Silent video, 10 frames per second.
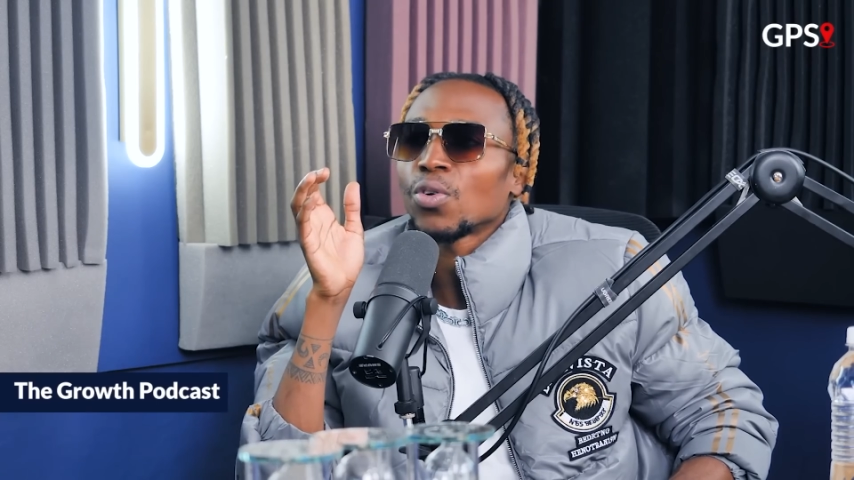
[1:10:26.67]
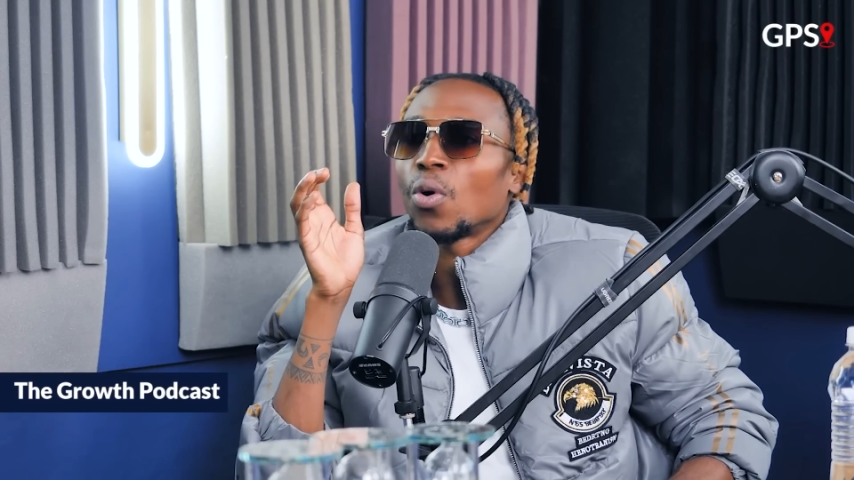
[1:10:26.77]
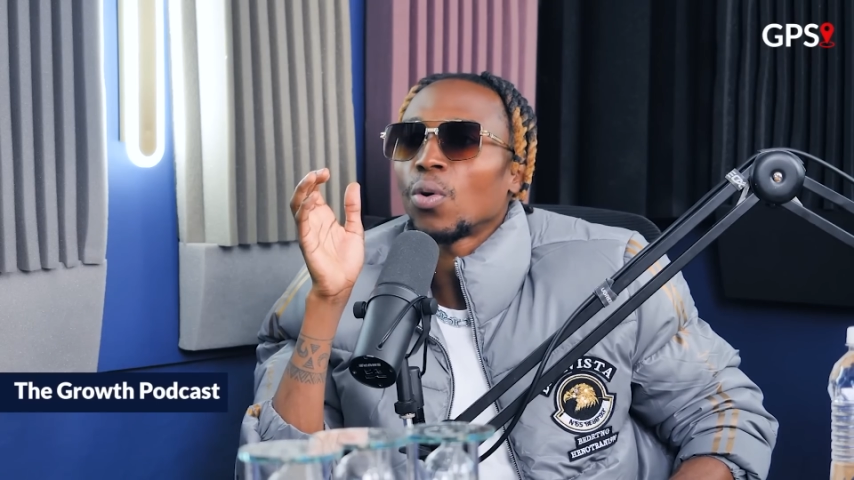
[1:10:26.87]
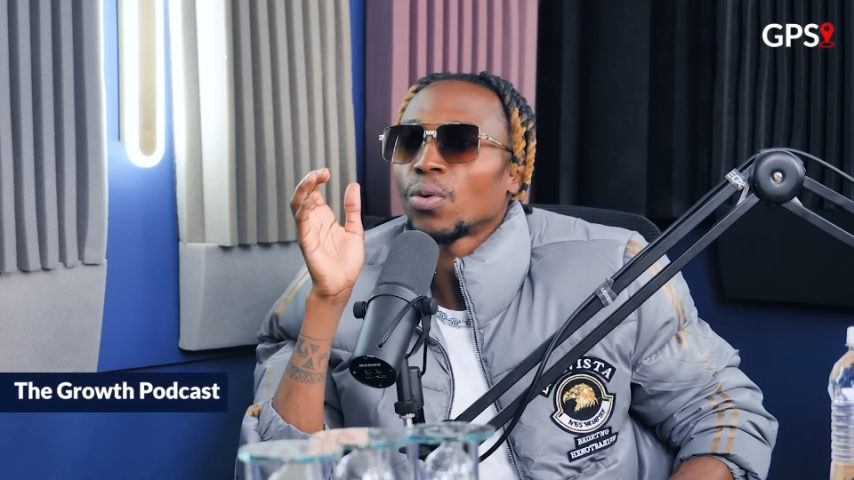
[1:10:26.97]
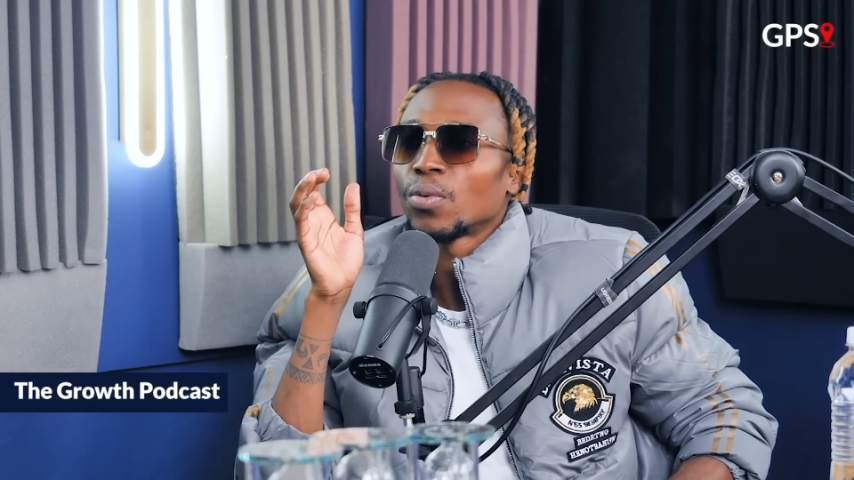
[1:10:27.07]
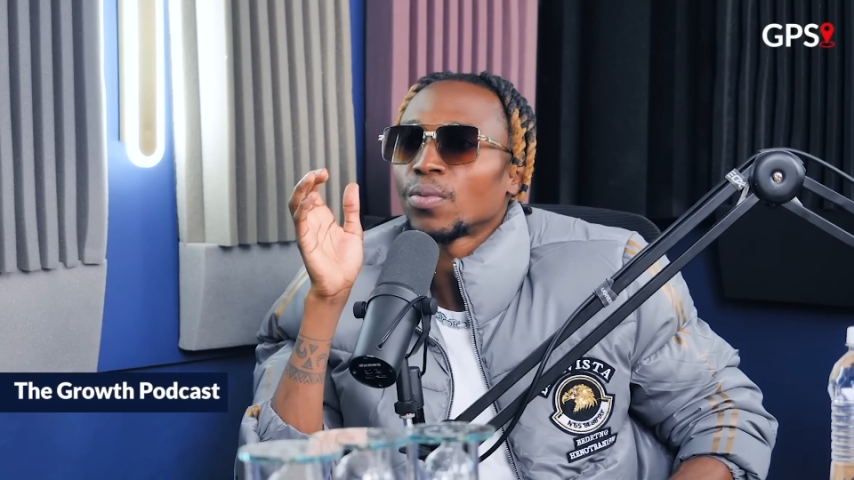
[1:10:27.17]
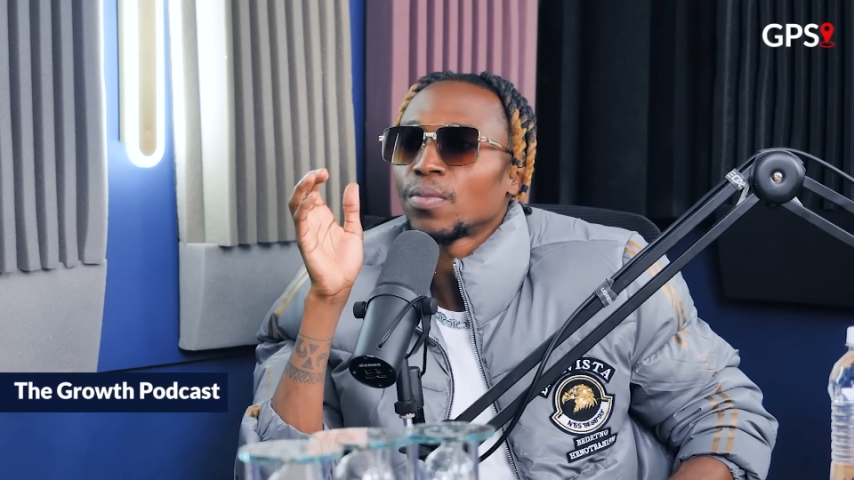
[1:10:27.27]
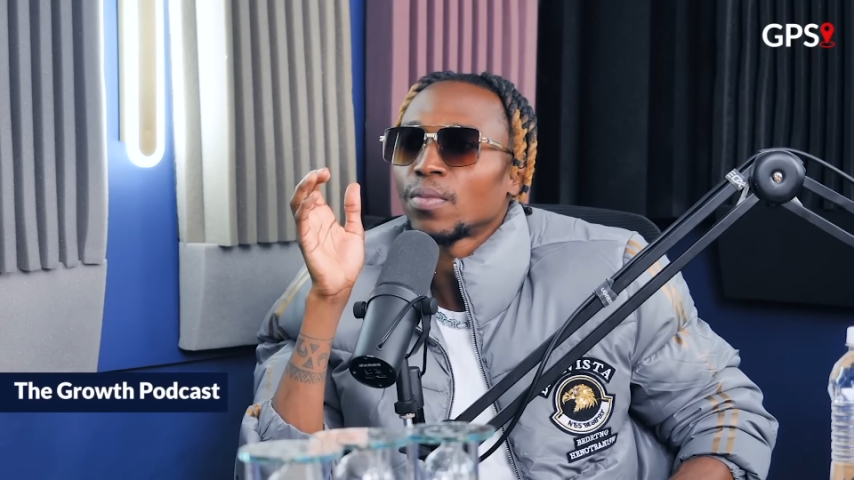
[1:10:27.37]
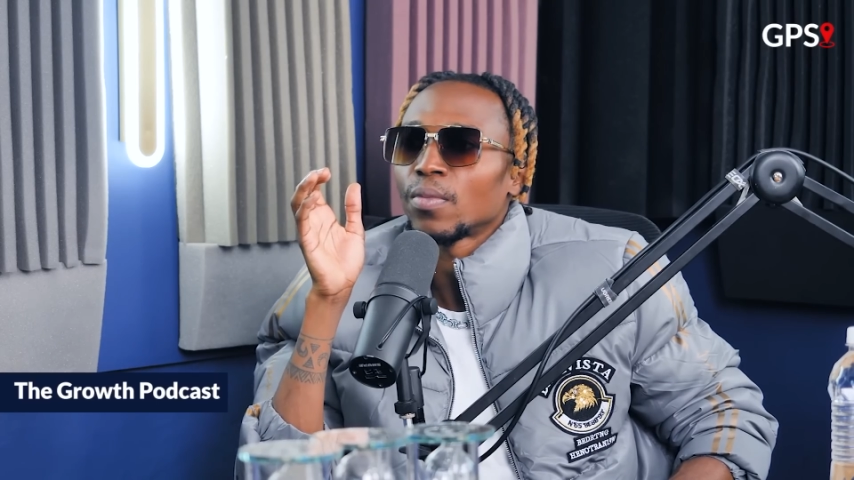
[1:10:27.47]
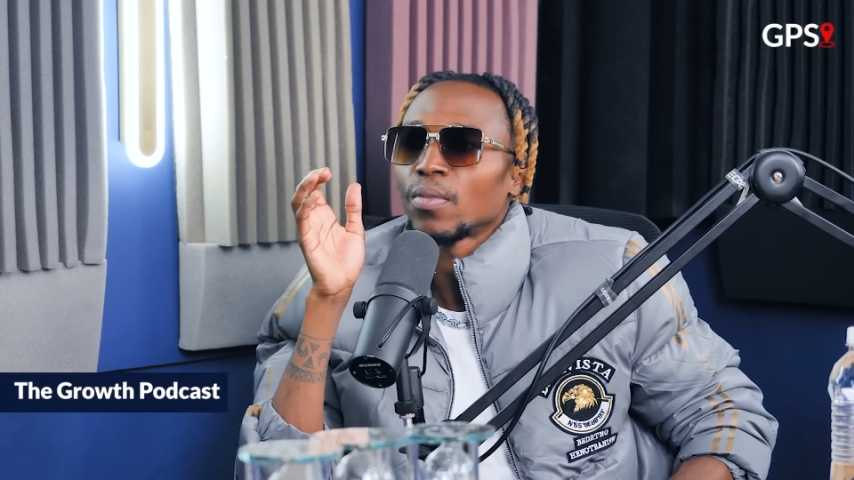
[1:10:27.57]
call.
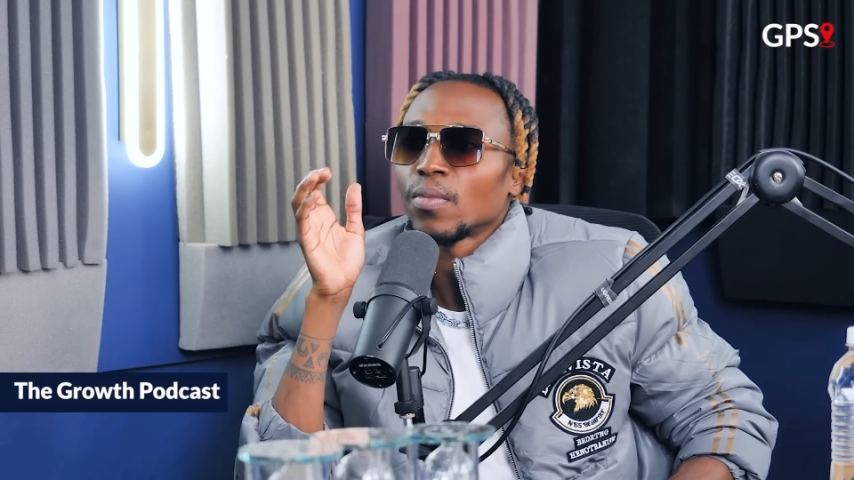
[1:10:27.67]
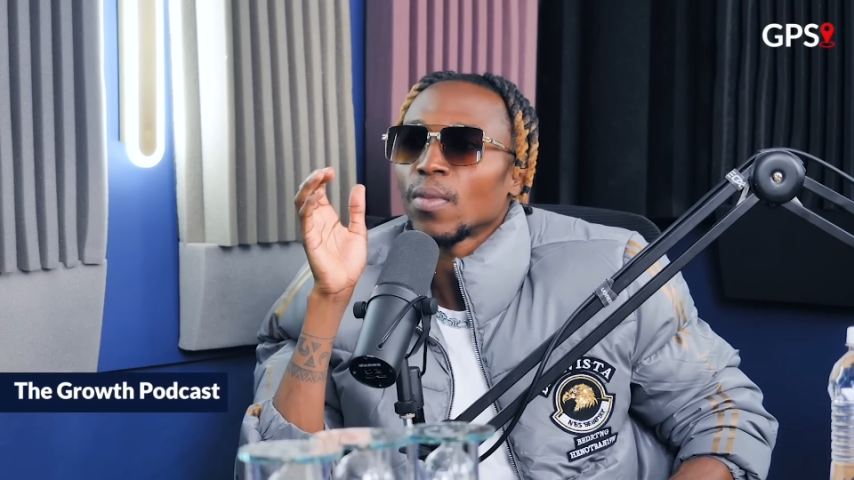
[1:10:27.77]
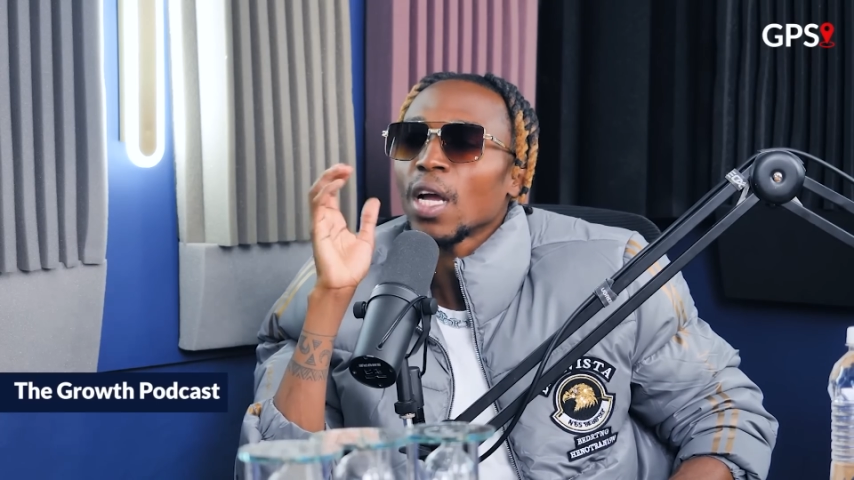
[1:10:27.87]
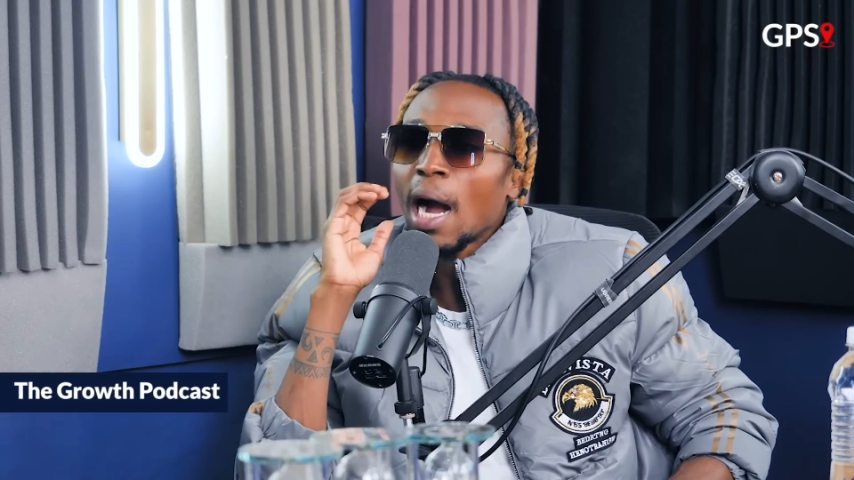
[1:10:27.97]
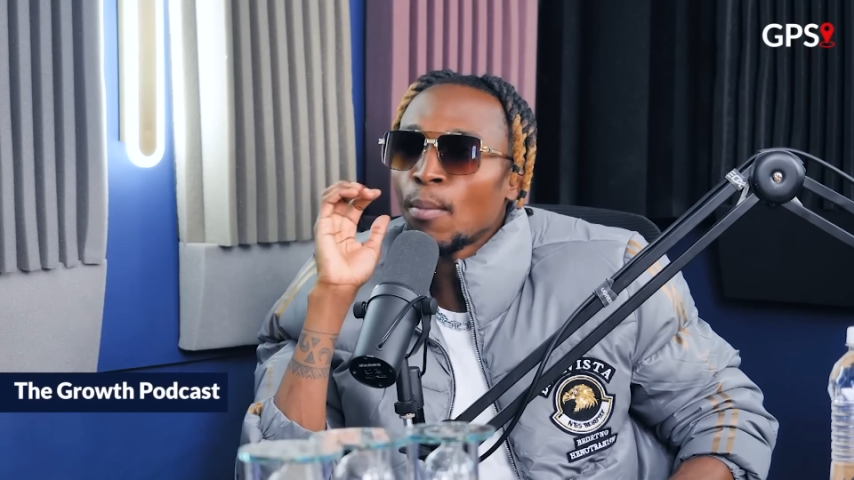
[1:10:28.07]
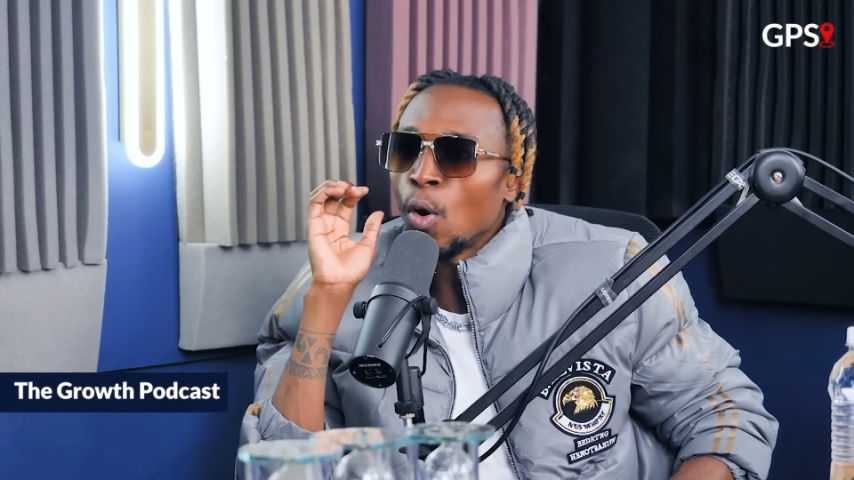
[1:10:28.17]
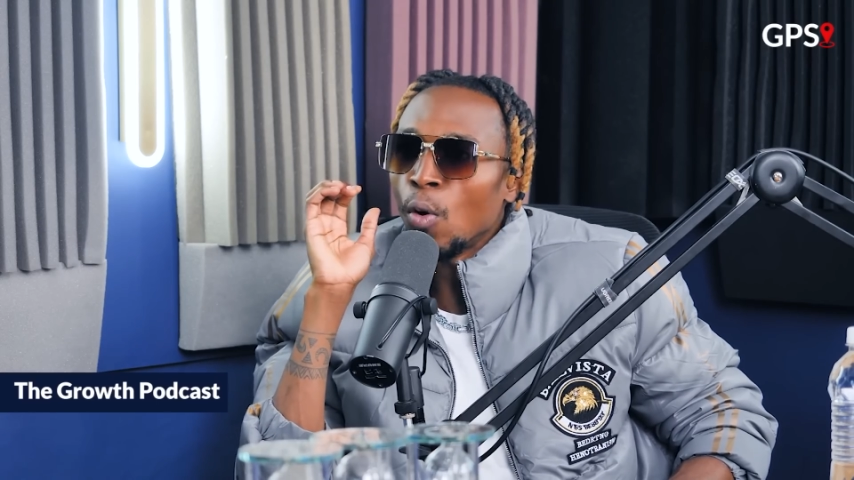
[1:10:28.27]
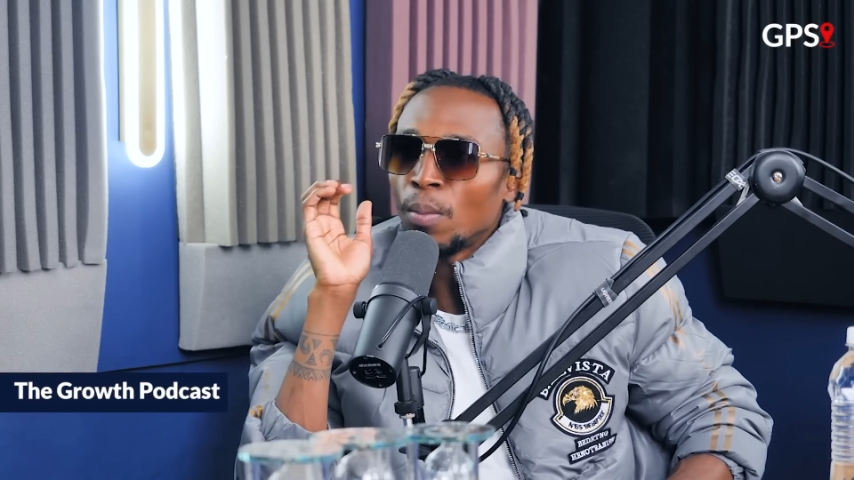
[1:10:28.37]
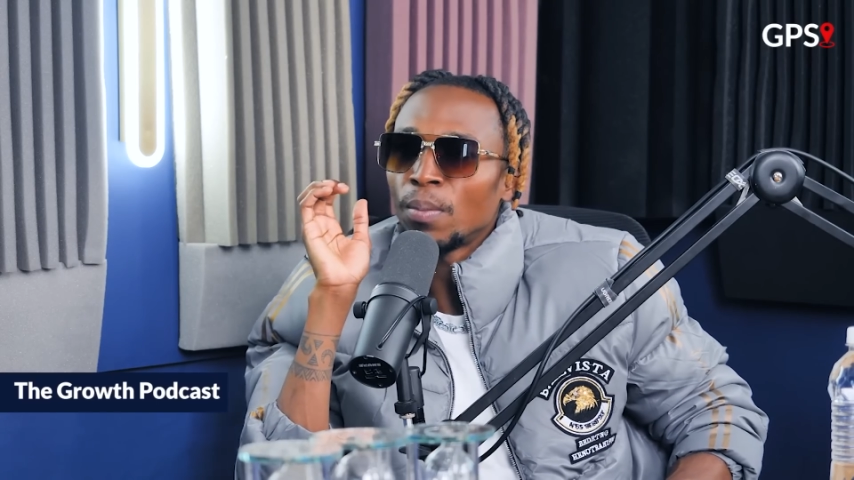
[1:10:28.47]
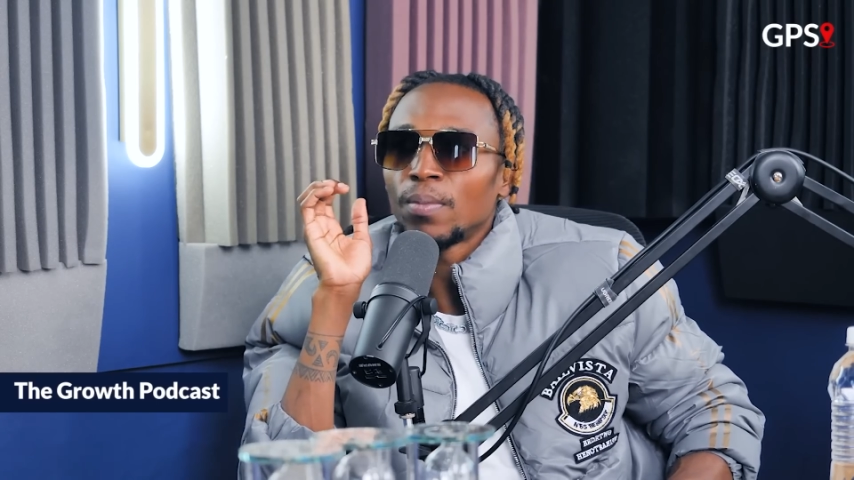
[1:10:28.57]
Come home.